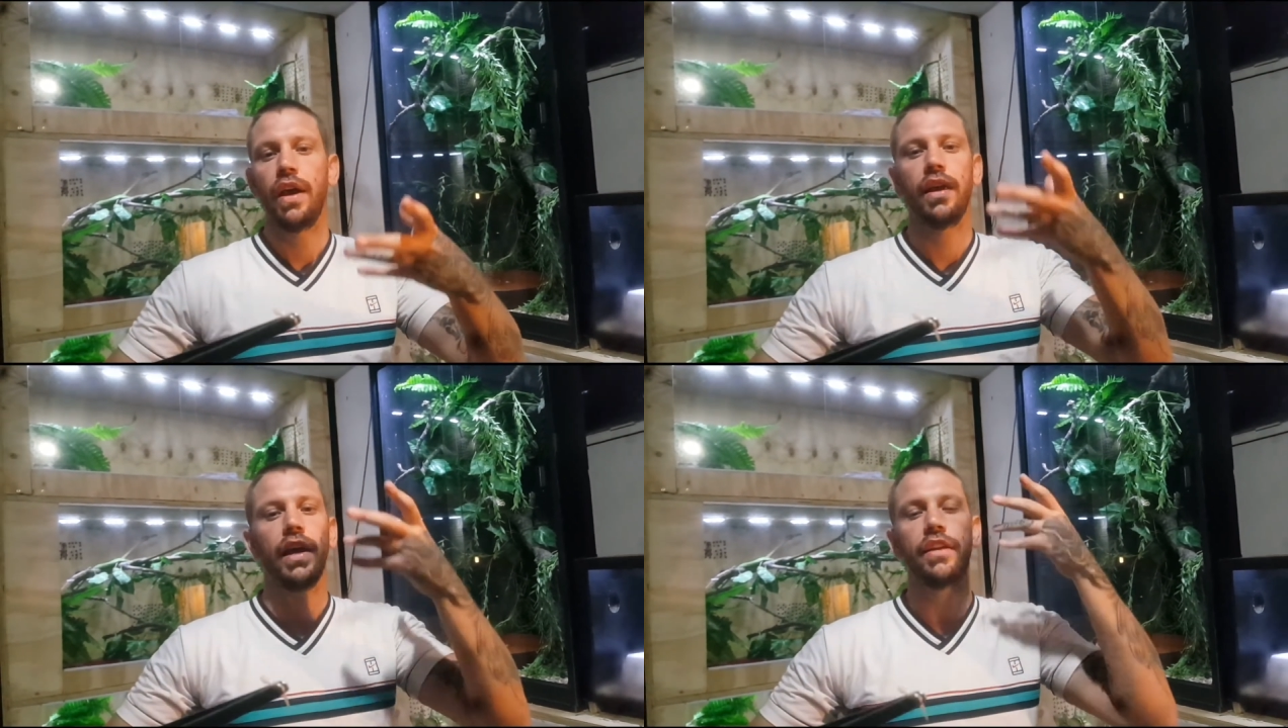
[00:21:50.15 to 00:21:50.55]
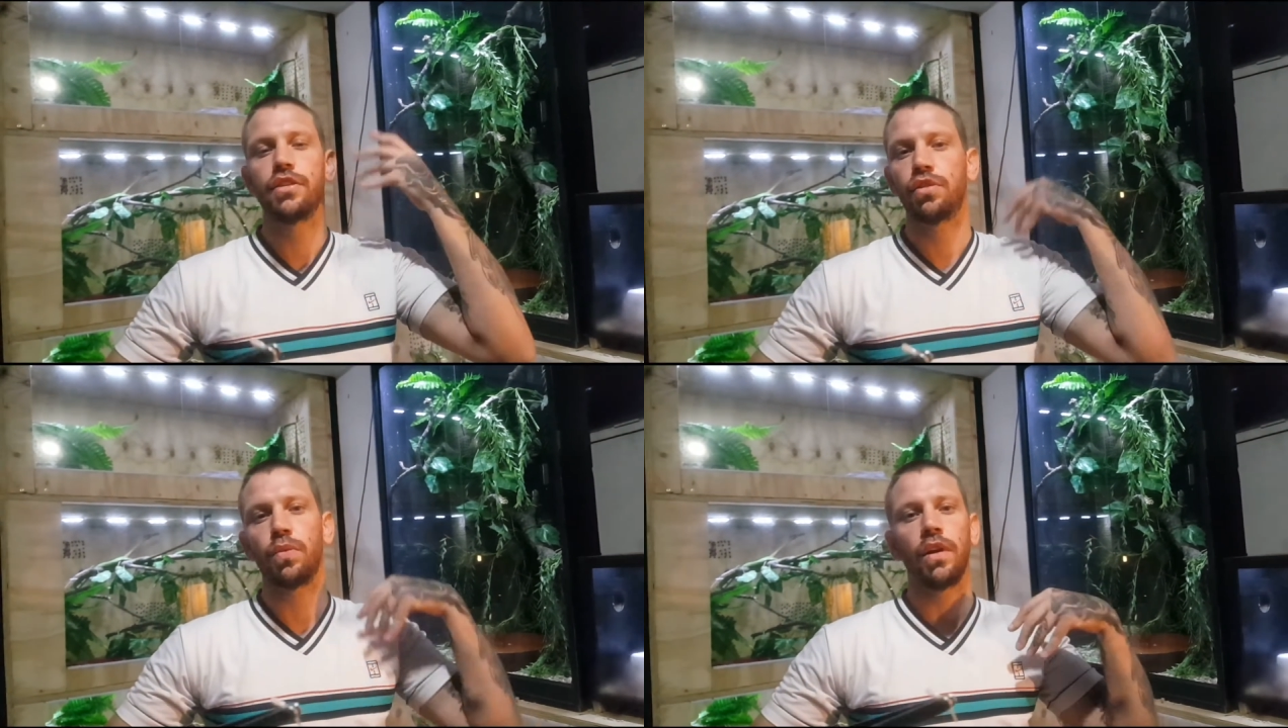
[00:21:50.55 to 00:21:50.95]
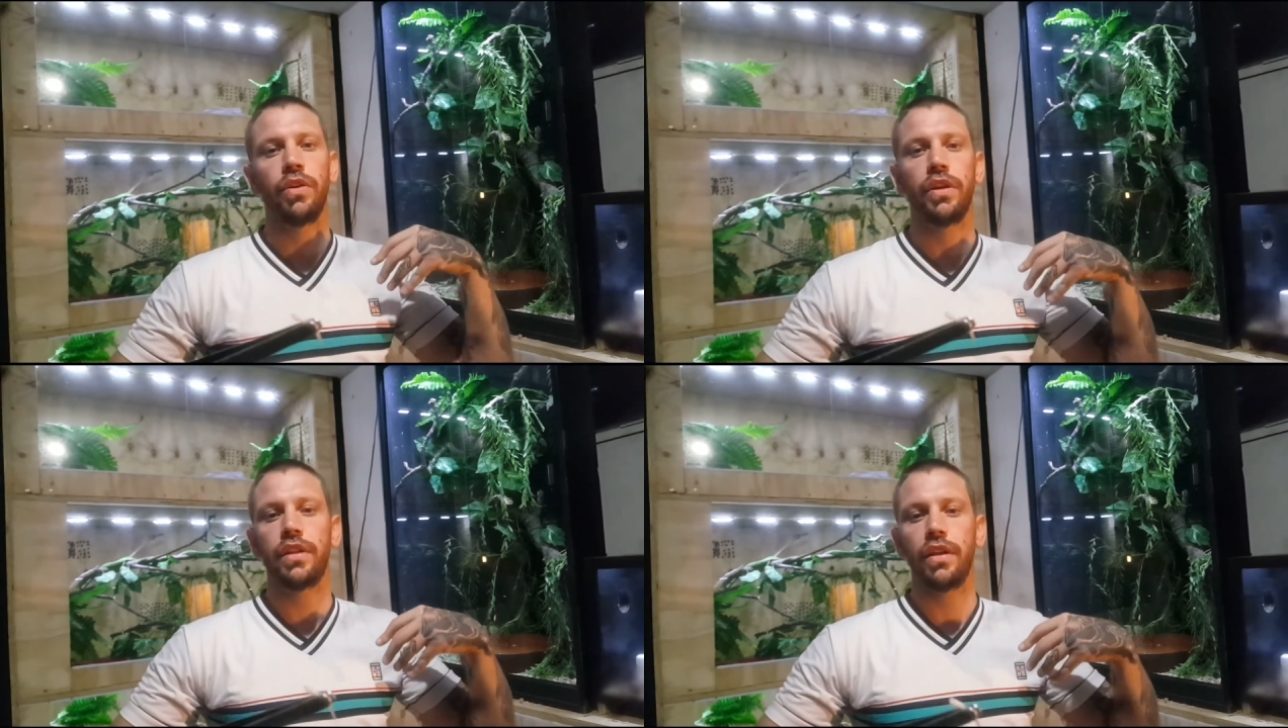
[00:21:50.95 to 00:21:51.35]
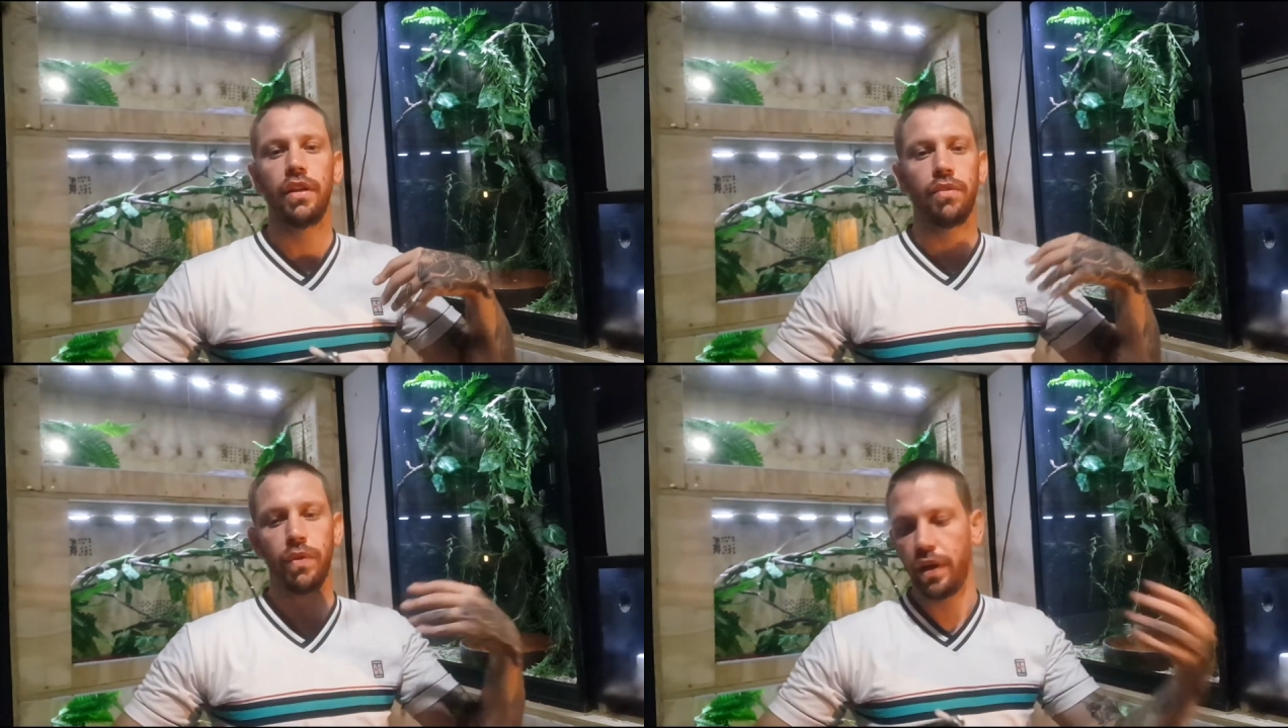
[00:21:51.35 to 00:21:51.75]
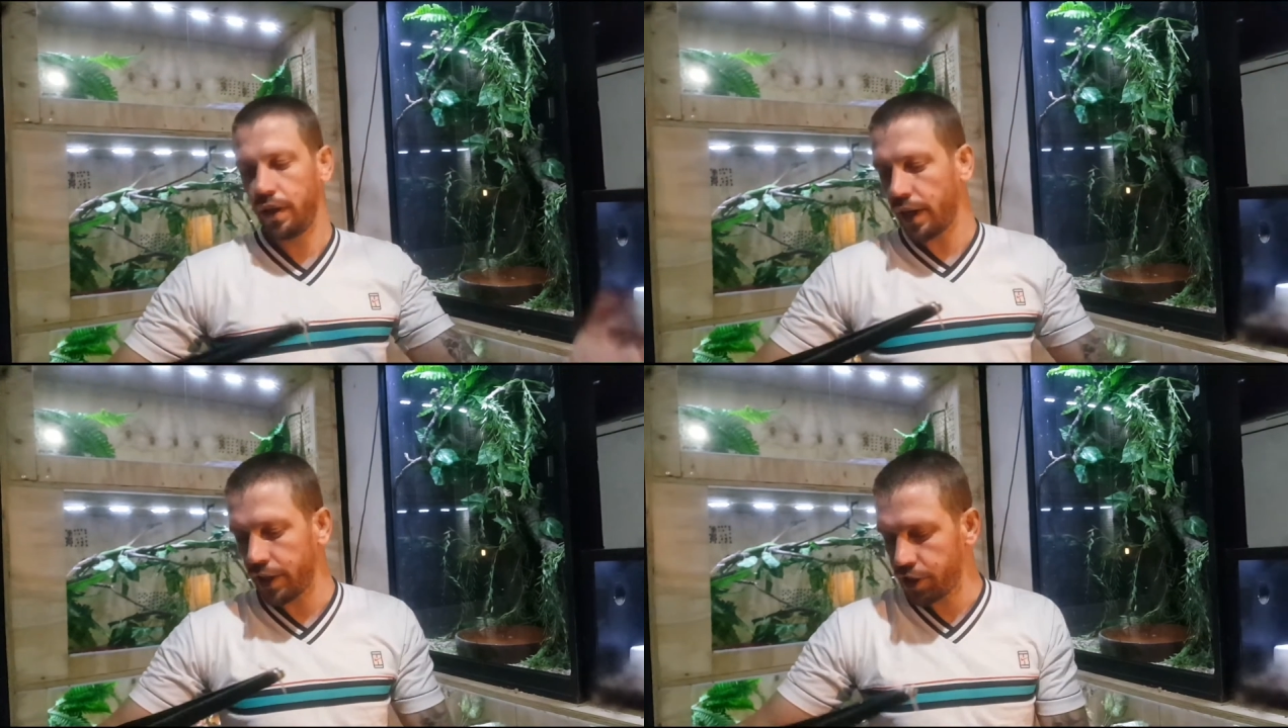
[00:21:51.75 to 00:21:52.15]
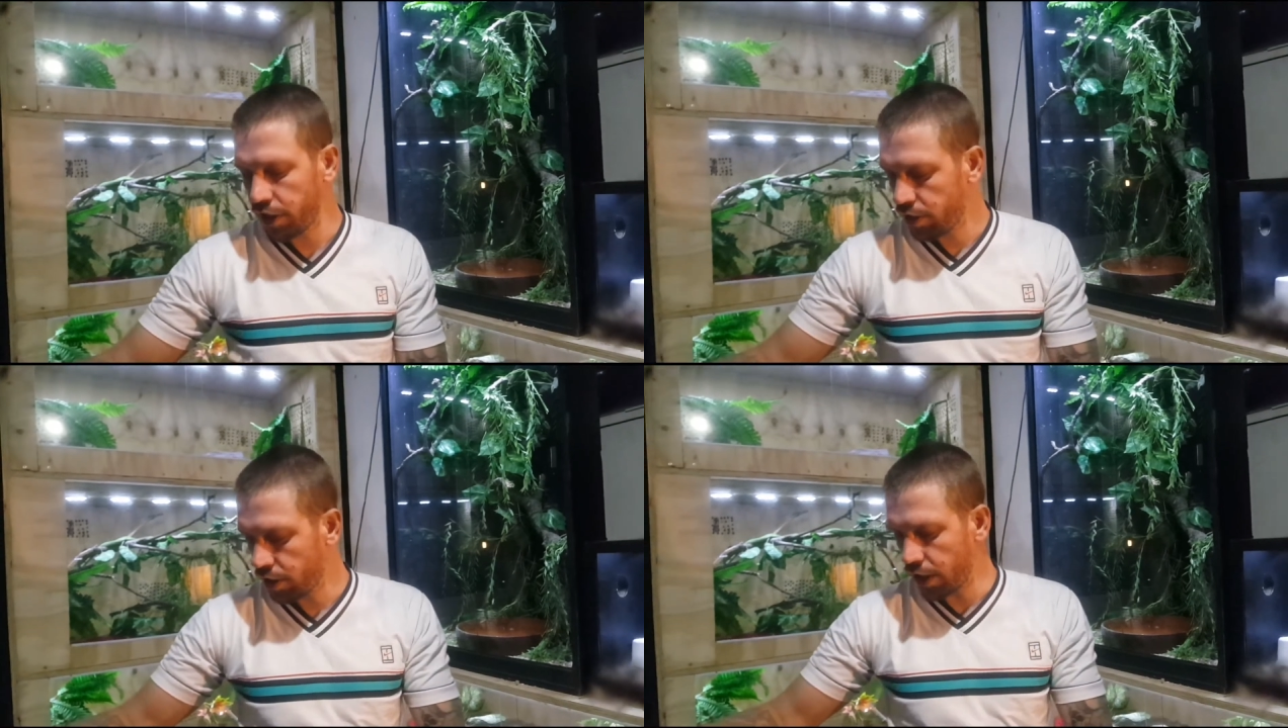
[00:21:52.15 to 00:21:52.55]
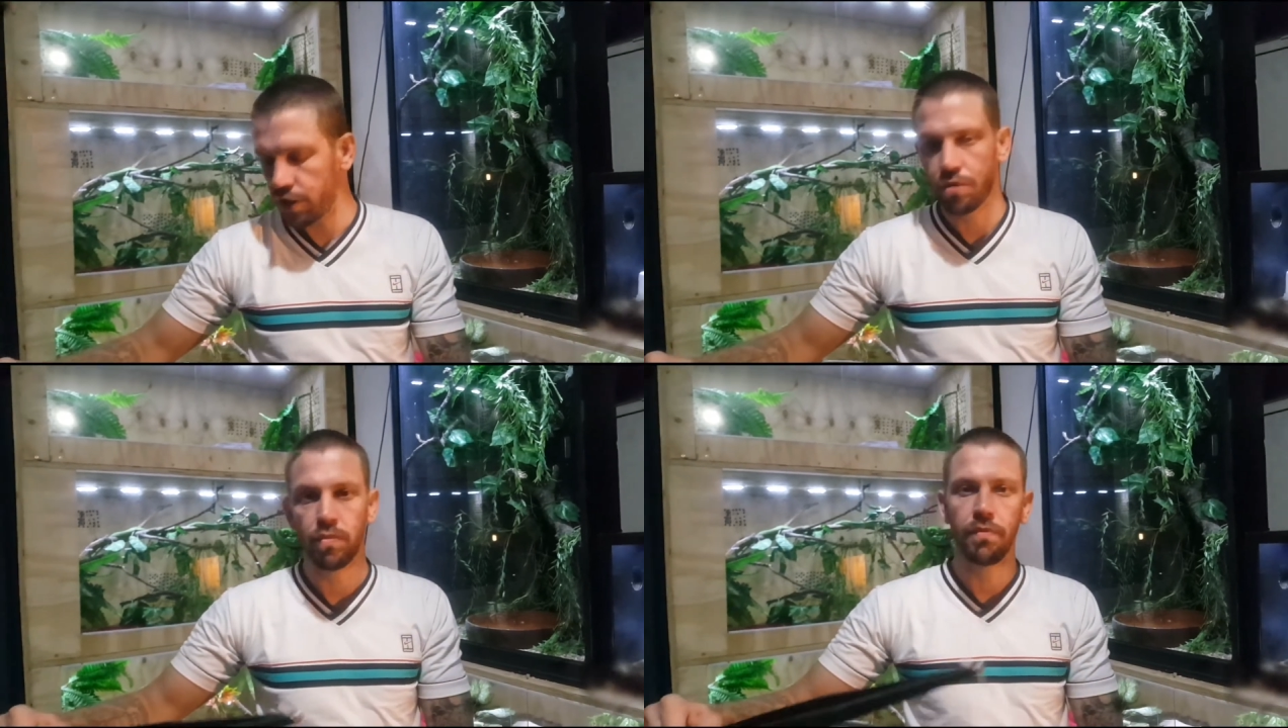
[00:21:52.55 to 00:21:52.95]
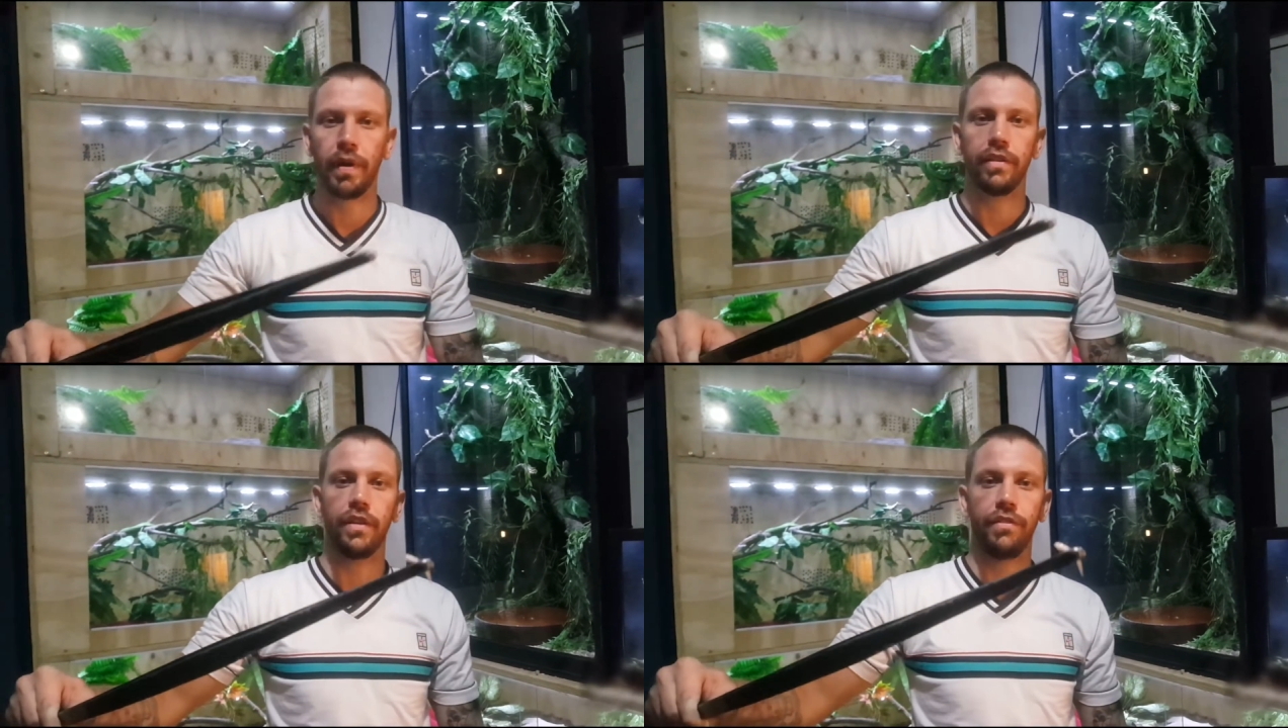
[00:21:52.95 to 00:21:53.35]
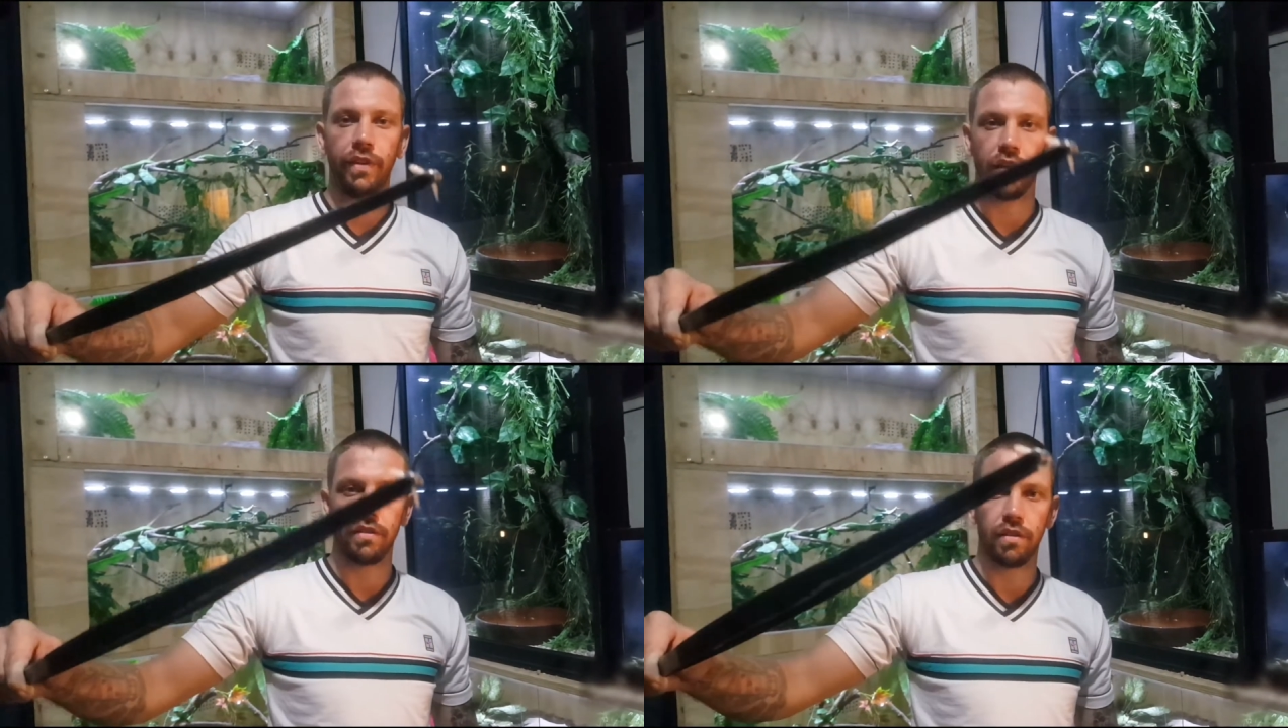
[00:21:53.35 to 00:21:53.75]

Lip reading: and they just swallow it, and then when they digest it, they just poop out their fangs.